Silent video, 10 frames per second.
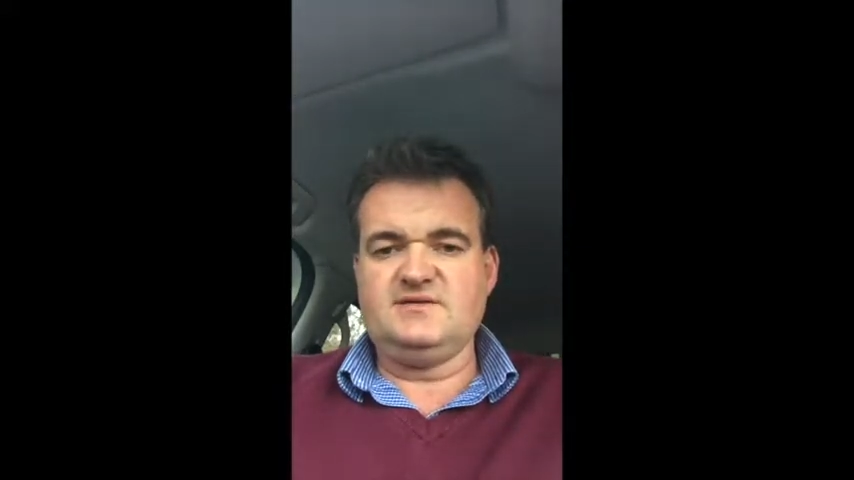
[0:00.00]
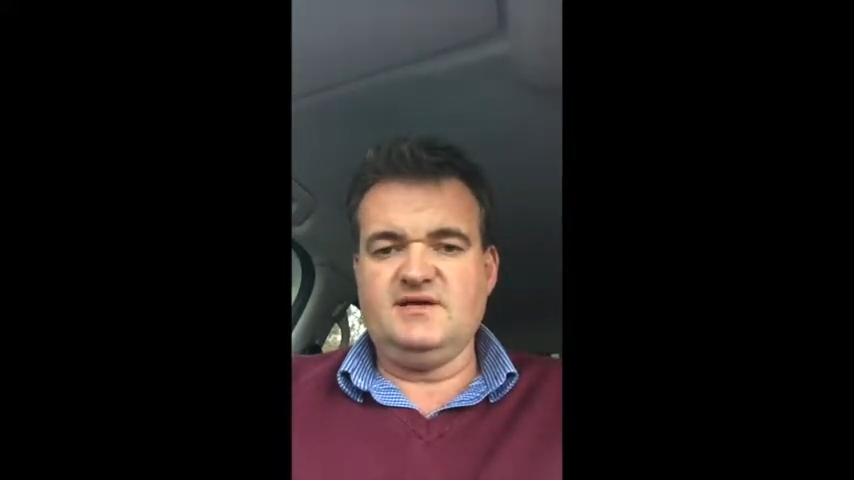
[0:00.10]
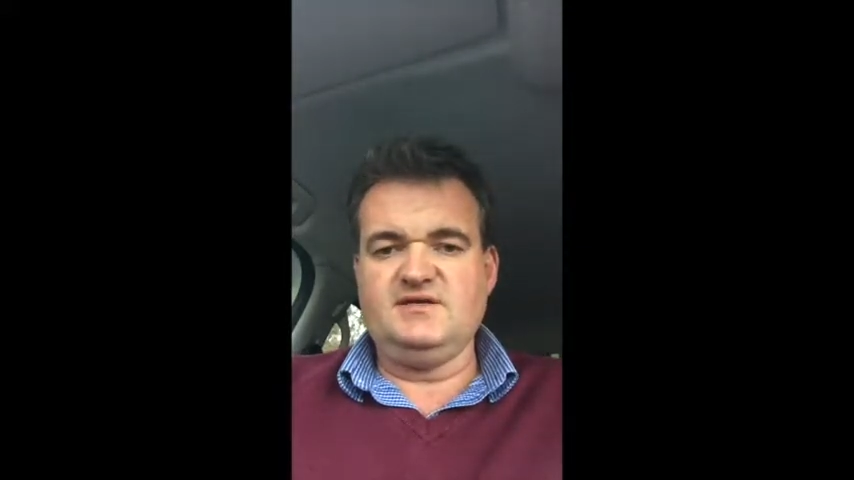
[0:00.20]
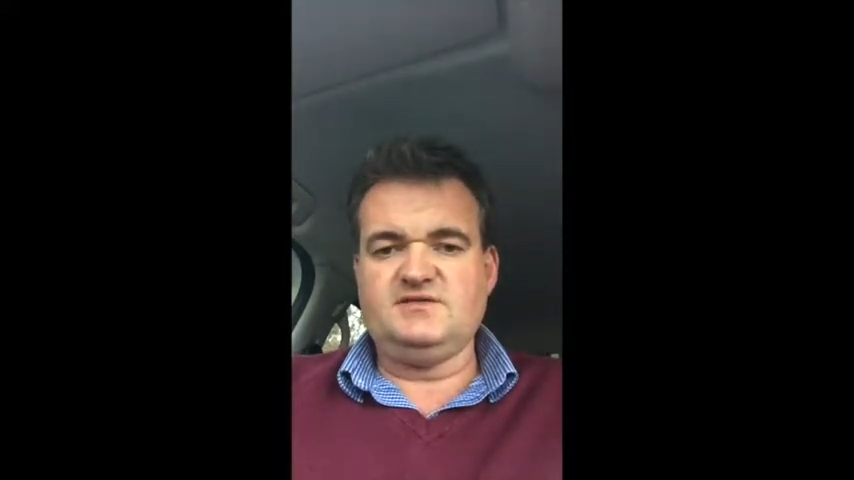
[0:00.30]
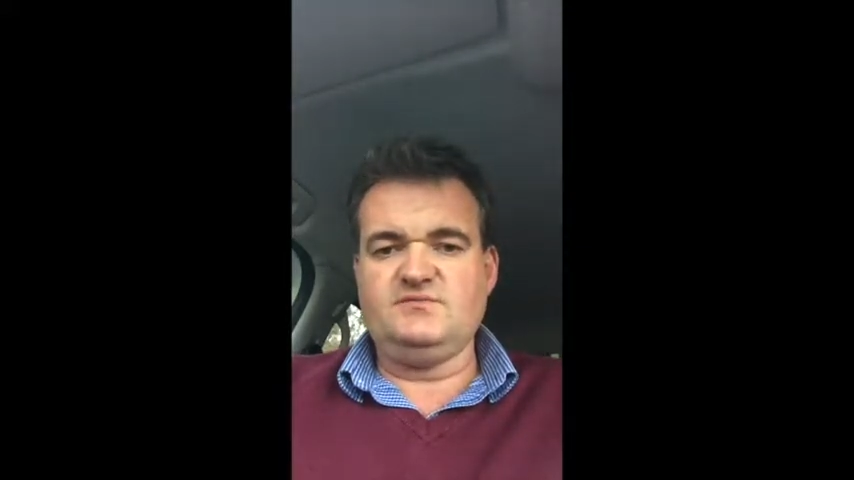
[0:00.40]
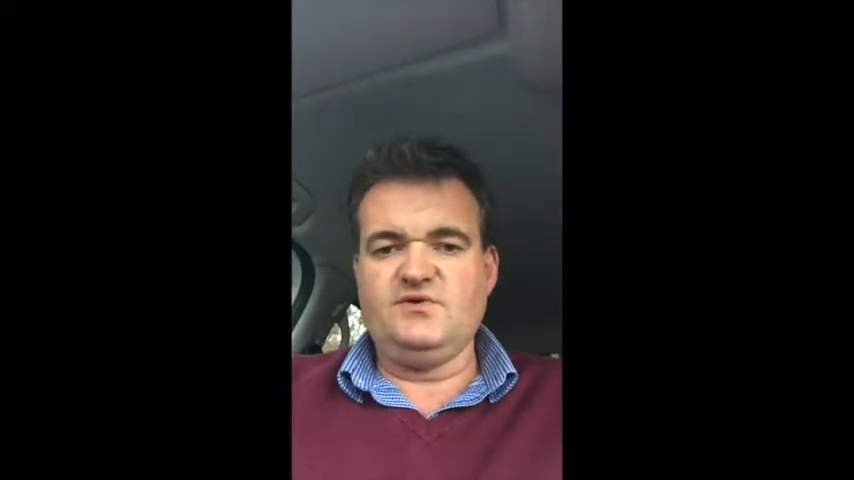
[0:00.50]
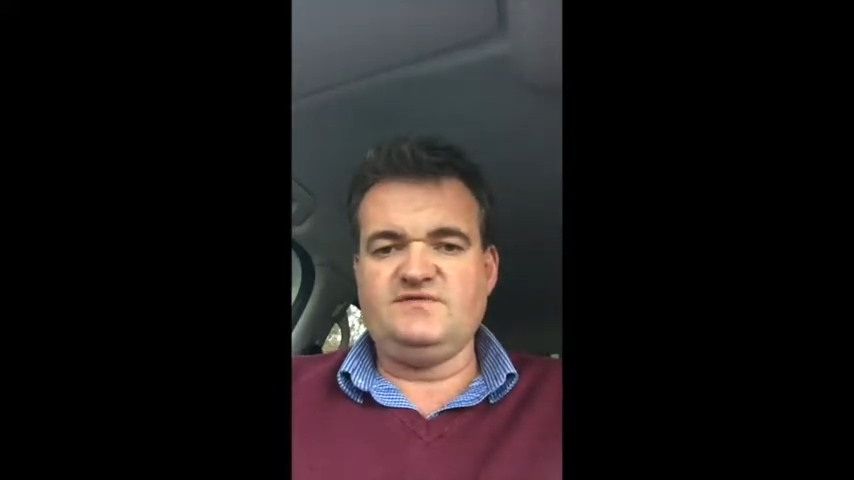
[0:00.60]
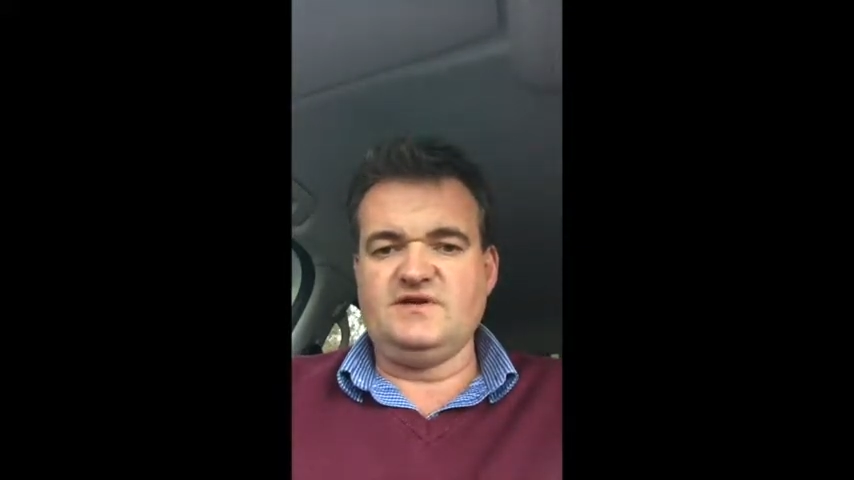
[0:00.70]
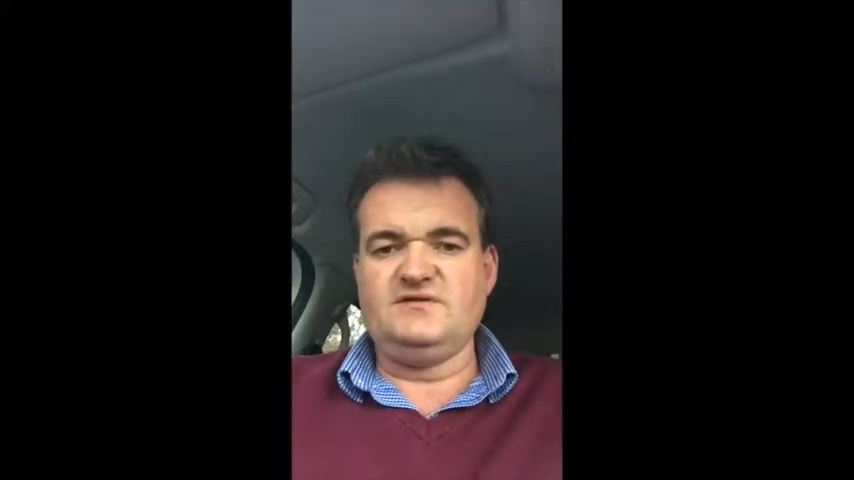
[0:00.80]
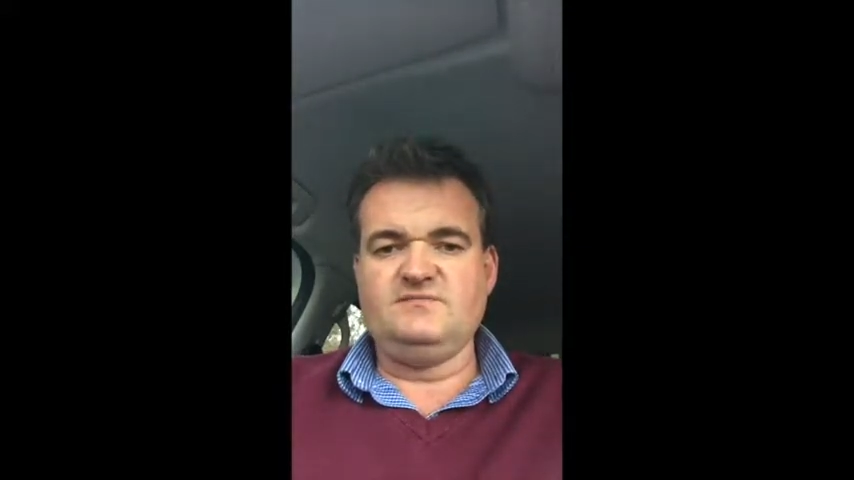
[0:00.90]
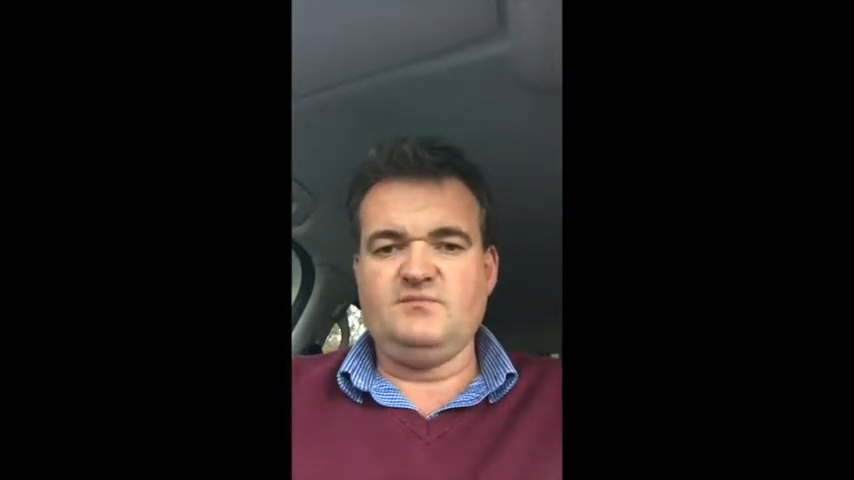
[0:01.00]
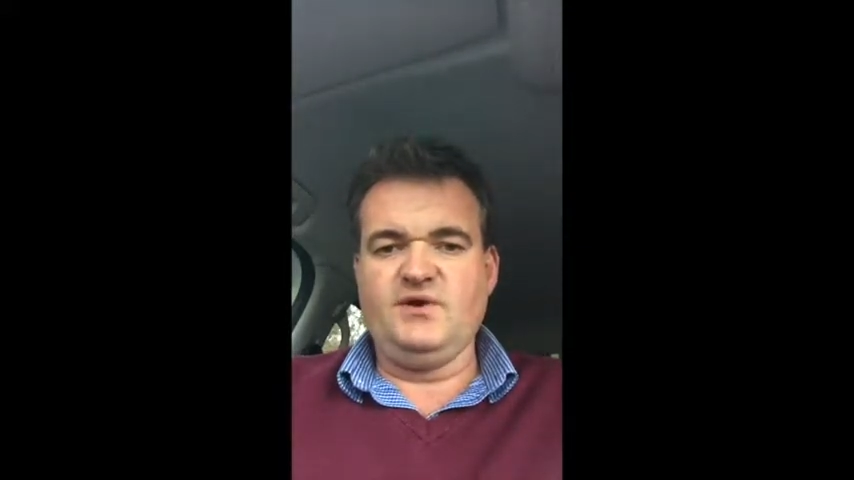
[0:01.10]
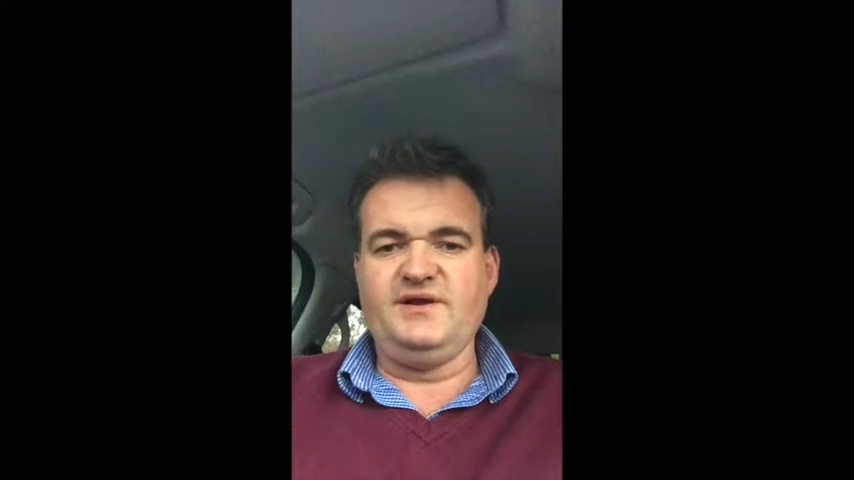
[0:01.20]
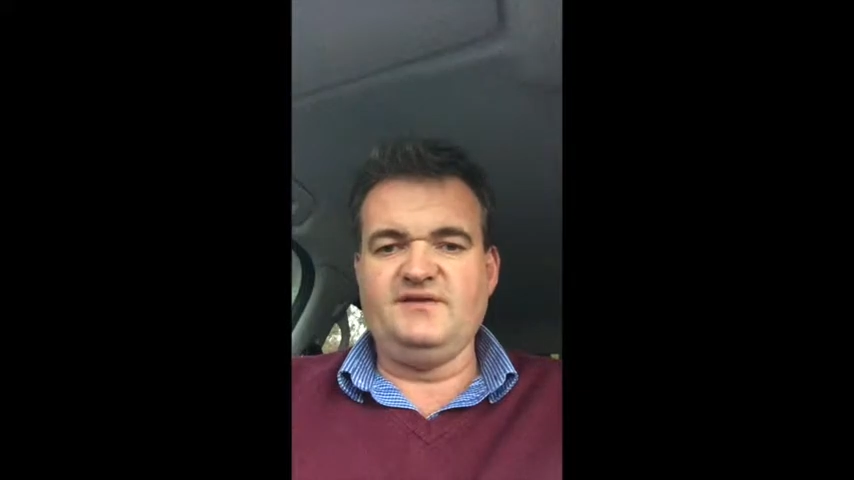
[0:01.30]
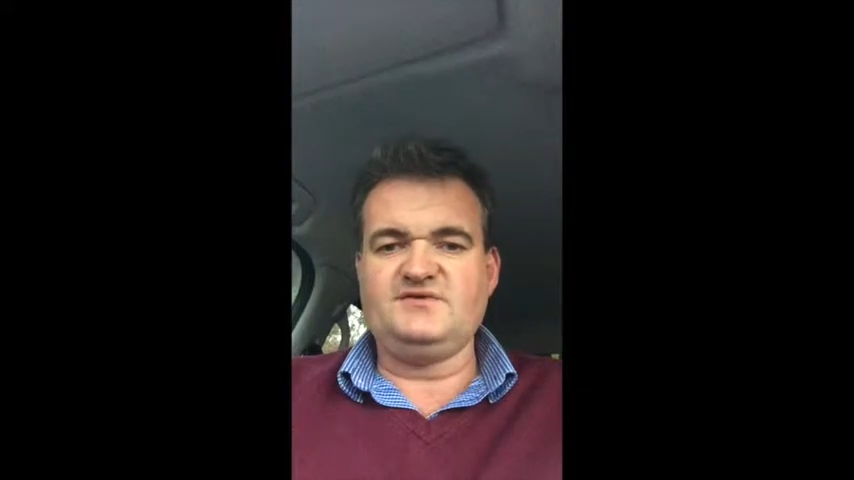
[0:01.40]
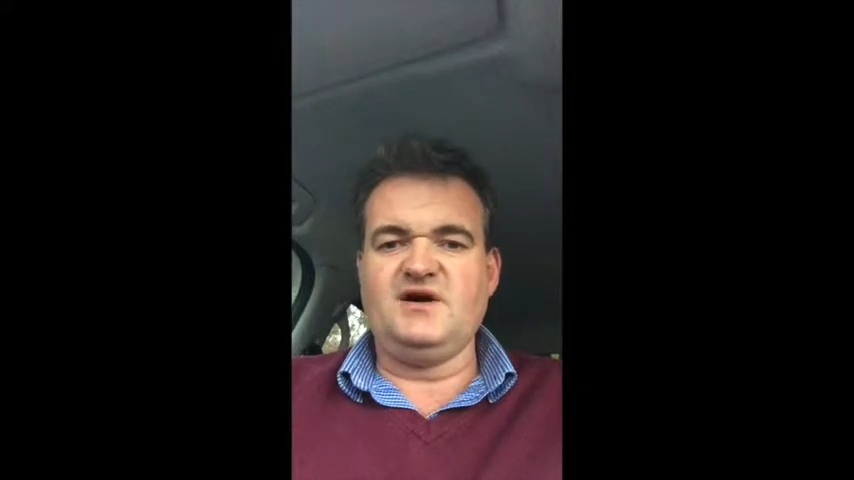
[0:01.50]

Sedation, we've done it plenty of